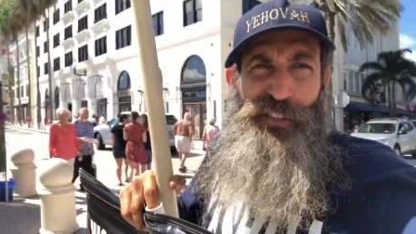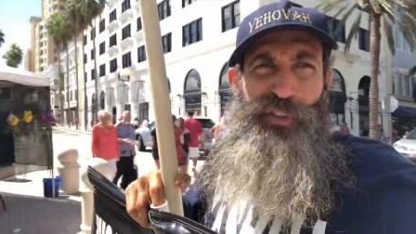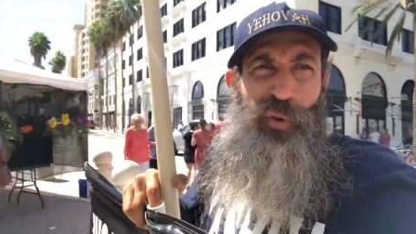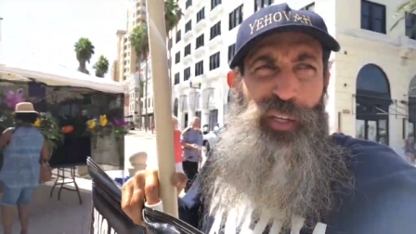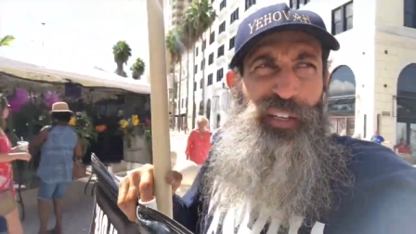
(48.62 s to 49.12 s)
is
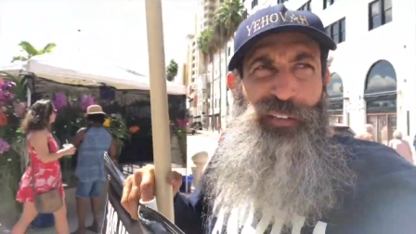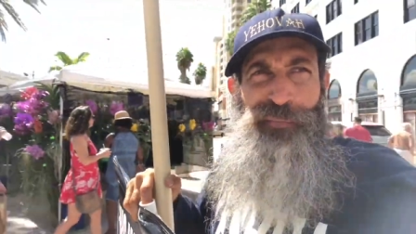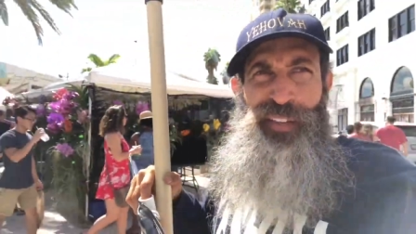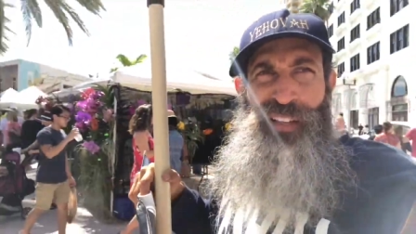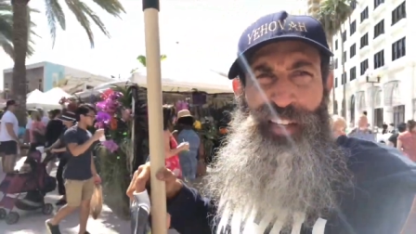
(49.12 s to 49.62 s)
doing.
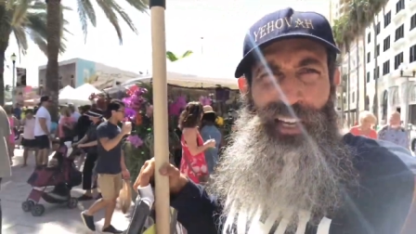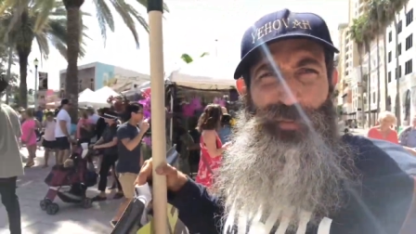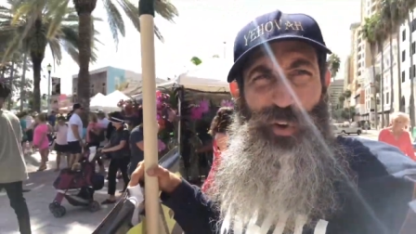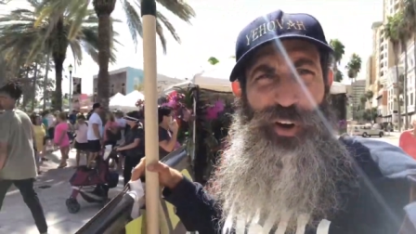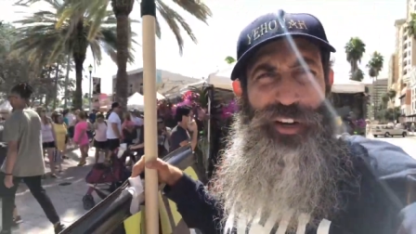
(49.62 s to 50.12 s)
And
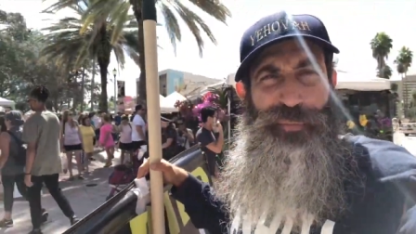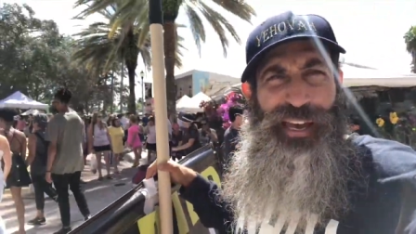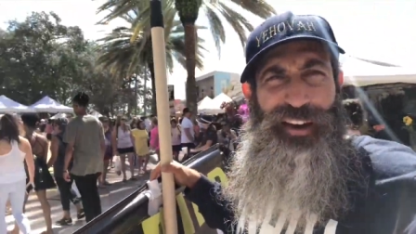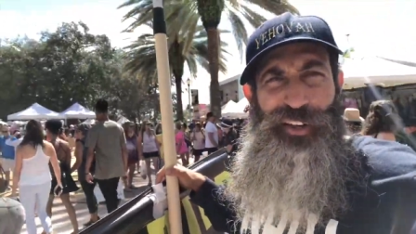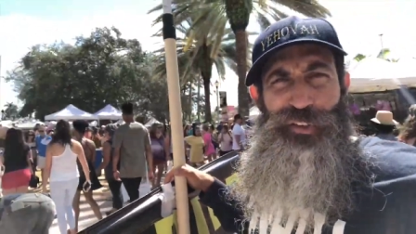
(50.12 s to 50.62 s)
if you're going to
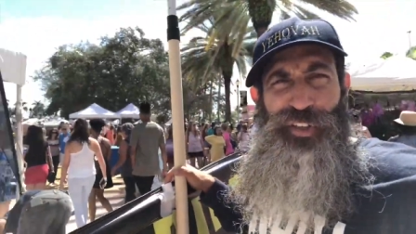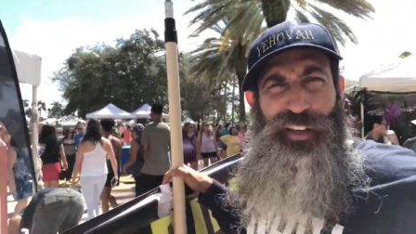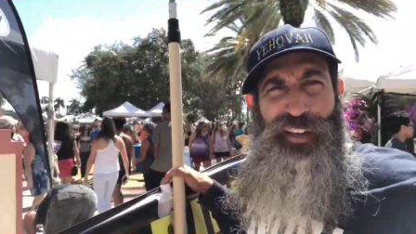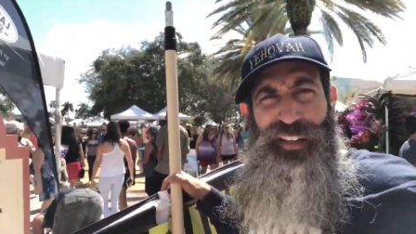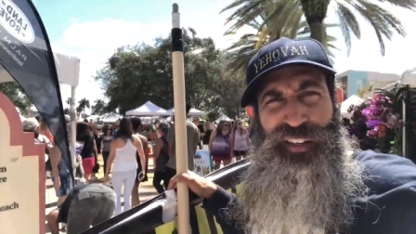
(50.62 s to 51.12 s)
be out here
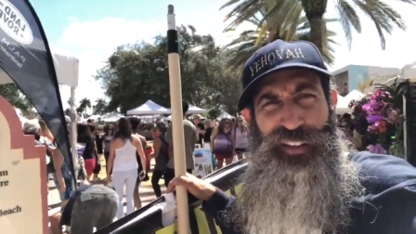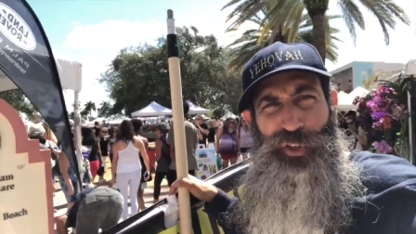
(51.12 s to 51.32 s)
today,